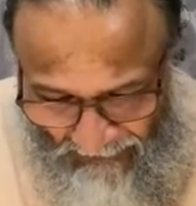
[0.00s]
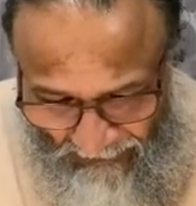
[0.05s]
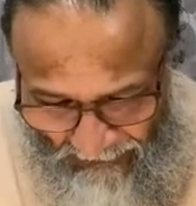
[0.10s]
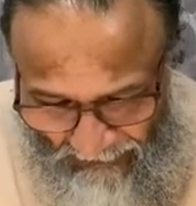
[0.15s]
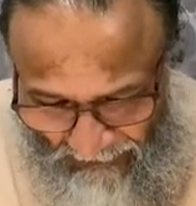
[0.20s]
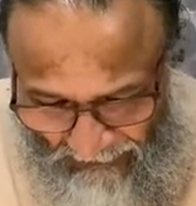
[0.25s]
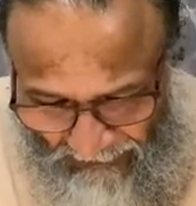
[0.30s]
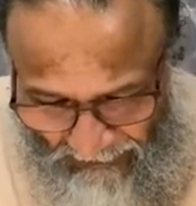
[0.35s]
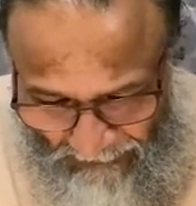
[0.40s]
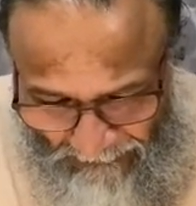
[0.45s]

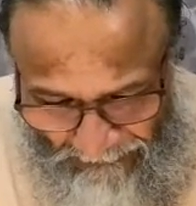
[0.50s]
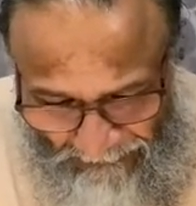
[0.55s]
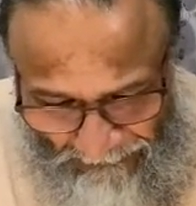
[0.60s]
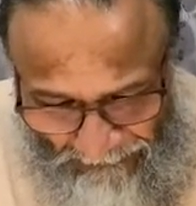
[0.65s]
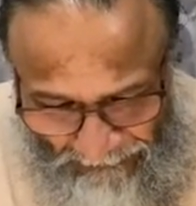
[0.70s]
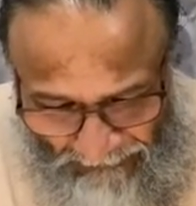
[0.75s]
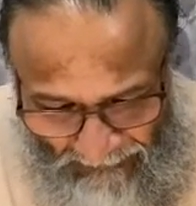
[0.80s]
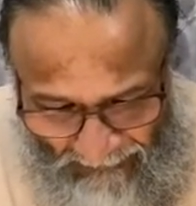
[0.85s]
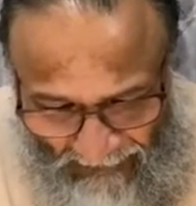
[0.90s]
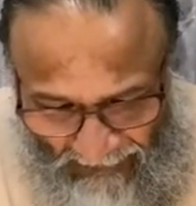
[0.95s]

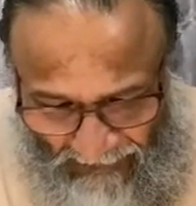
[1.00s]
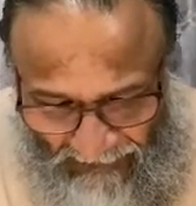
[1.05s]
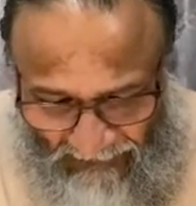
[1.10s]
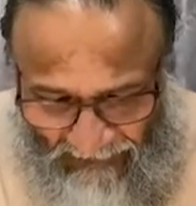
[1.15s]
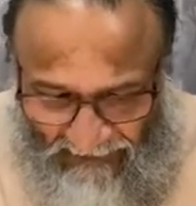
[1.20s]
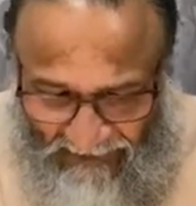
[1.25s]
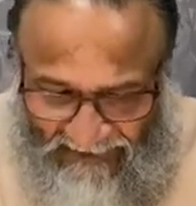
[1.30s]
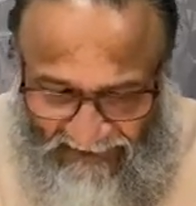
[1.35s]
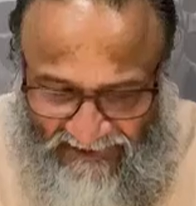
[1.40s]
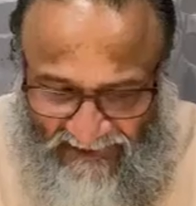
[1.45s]

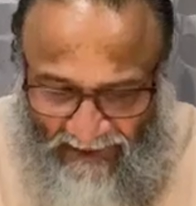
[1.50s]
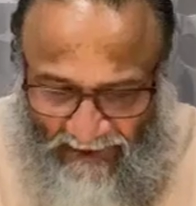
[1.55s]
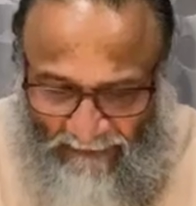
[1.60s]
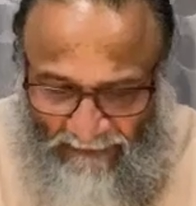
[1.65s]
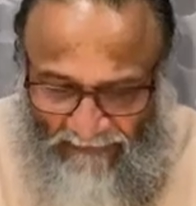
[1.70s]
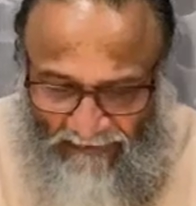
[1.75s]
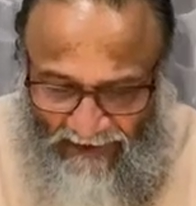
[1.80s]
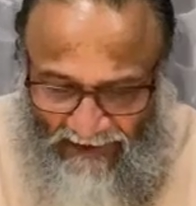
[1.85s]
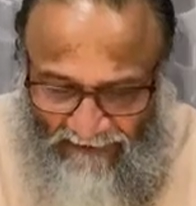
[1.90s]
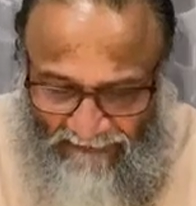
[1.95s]
In the
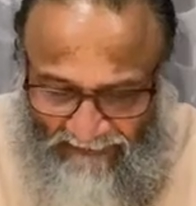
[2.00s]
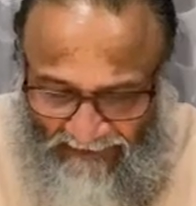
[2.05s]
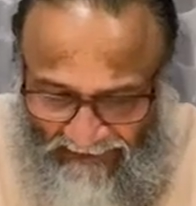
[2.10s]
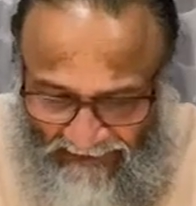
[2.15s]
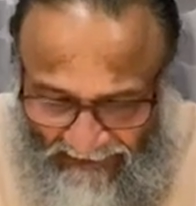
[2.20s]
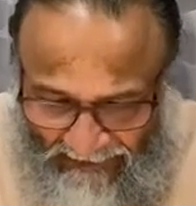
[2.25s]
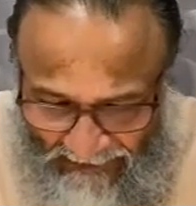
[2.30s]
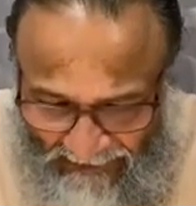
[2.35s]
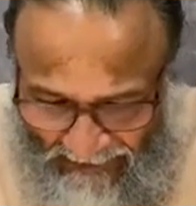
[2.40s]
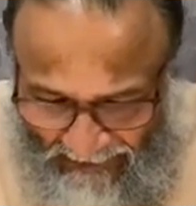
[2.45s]
same way,
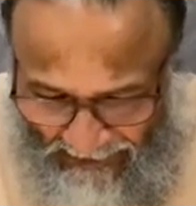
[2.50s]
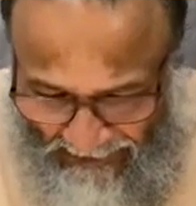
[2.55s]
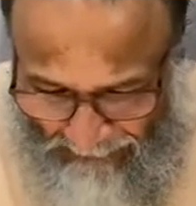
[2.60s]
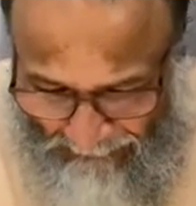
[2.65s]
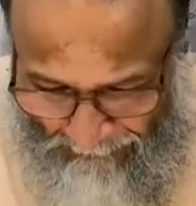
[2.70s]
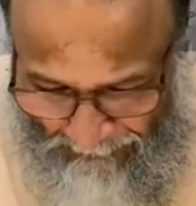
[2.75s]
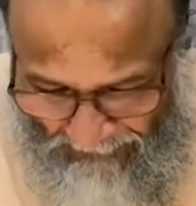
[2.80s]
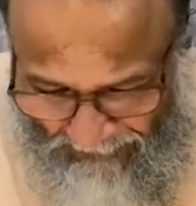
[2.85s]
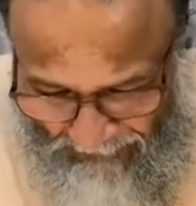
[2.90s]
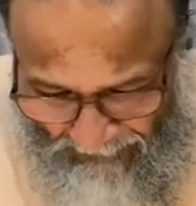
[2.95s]
when he
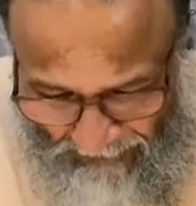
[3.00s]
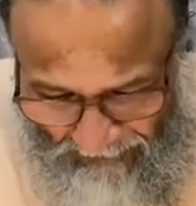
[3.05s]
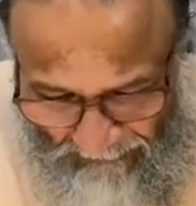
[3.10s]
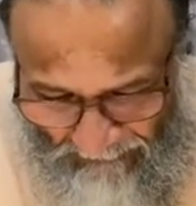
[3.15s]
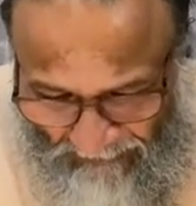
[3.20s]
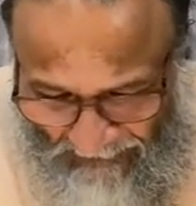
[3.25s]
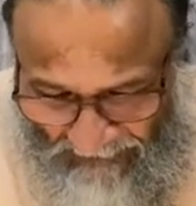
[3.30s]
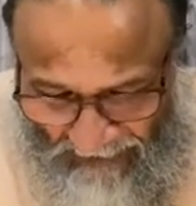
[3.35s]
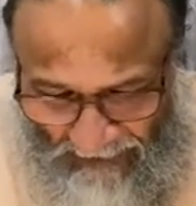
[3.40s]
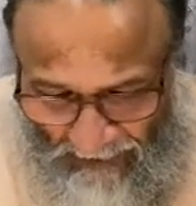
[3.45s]
had,
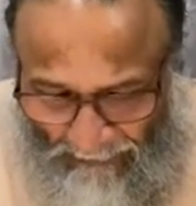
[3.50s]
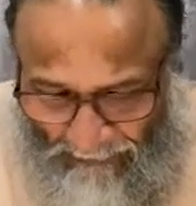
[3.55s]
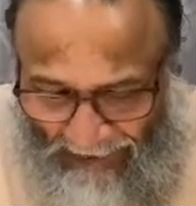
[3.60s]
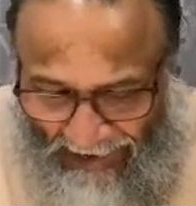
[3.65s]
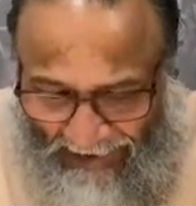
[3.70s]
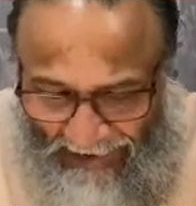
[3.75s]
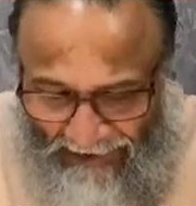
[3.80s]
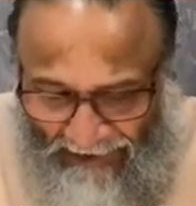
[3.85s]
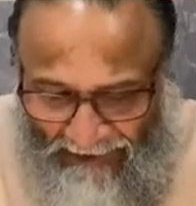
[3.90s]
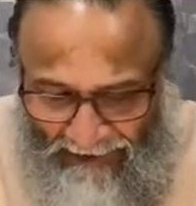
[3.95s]
when the
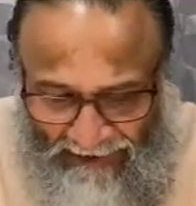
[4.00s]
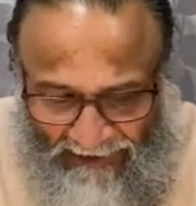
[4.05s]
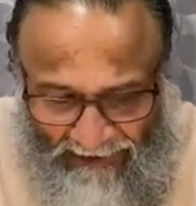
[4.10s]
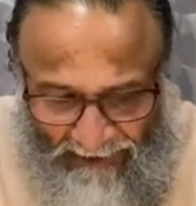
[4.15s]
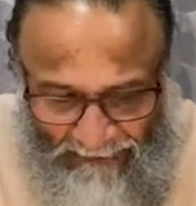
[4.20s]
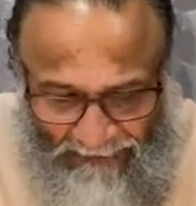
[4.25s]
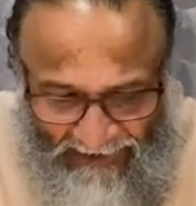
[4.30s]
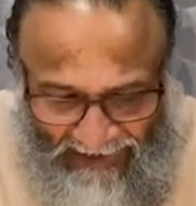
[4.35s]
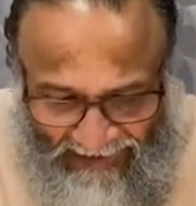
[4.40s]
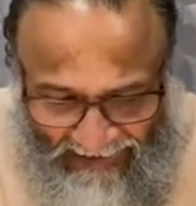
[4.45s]
bad
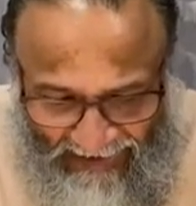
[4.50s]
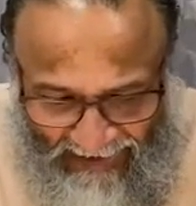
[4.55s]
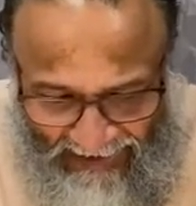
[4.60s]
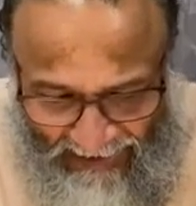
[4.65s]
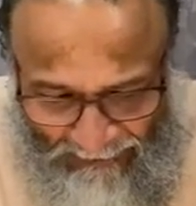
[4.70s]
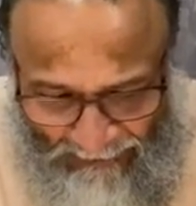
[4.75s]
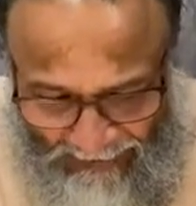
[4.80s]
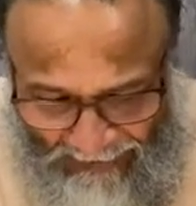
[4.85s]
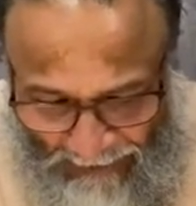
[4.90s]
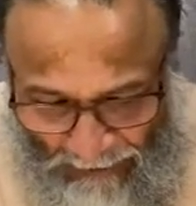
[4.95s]
dream that
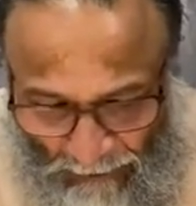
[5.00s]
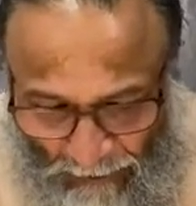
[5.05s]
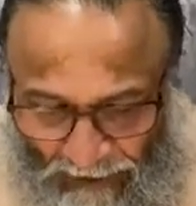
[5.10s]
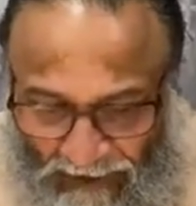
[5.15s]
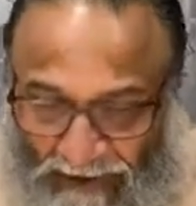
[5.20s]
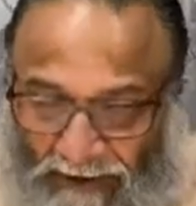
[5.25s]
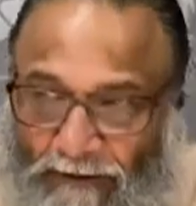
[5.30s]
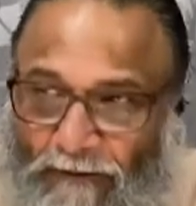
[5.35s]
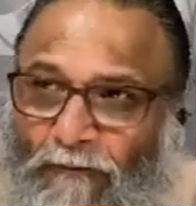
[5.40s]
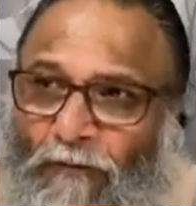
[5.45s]
I am
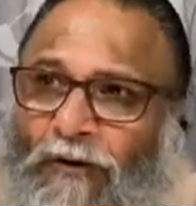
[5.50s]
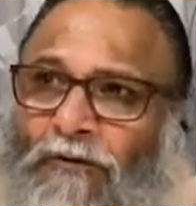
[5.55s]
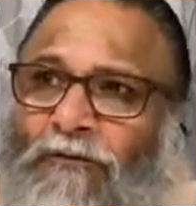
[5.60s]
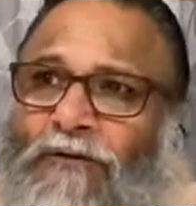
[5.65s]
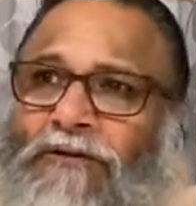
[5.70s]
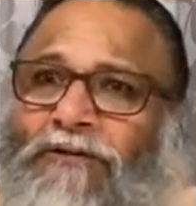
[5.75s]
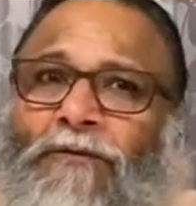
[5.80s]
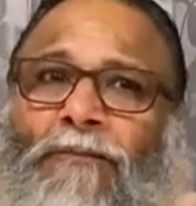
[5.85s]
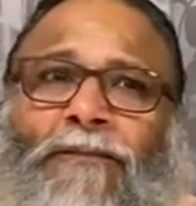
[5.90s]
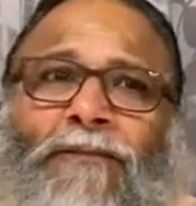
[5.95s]
ignorant, what
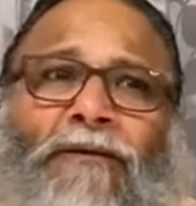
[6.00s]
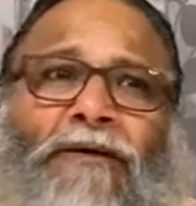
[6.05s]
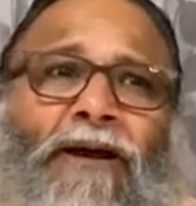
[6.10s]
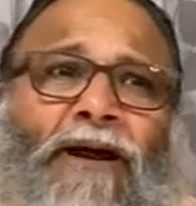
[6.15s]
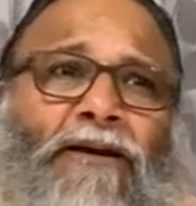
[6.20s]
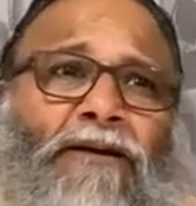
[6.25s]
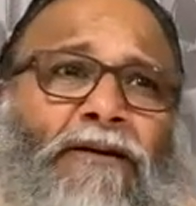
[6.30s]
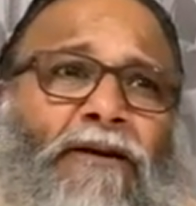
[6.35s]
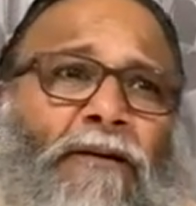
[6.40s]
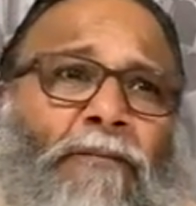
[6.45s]
was the
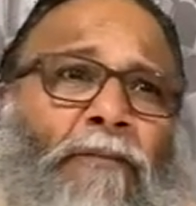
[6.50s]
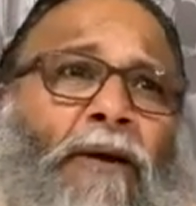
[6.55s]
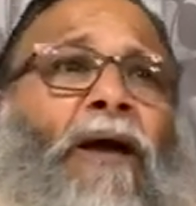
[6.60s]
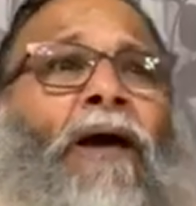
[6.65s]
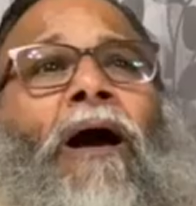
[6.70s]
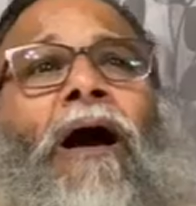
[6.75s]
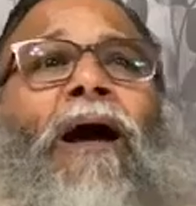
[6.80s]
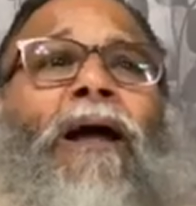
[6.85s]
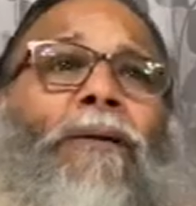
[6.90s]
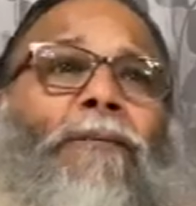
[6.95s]
bad
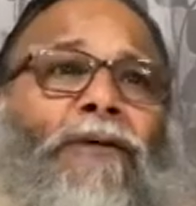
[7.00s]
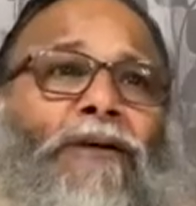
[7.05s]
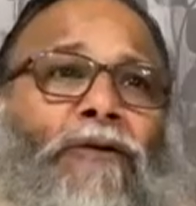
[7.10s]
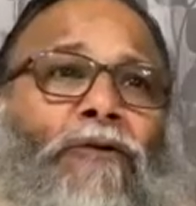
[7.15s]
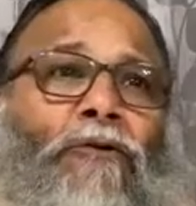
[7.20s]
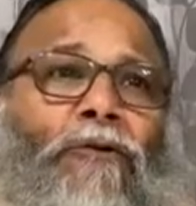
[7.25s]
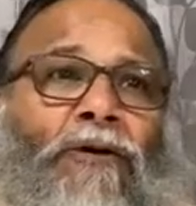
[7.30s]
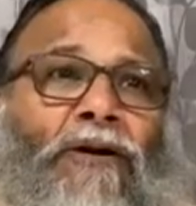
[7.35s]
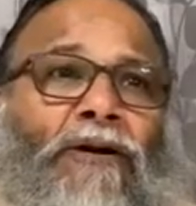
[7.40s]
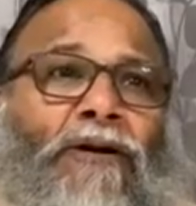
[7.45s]
dream? I am
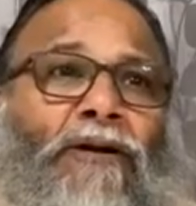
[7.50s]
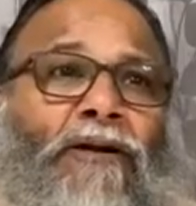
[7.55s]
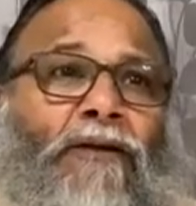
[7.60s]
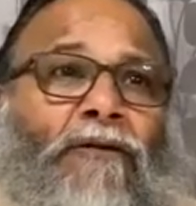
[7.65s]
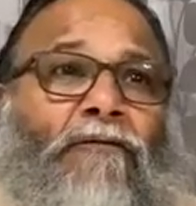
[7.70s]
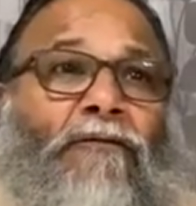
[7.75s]
ignorant.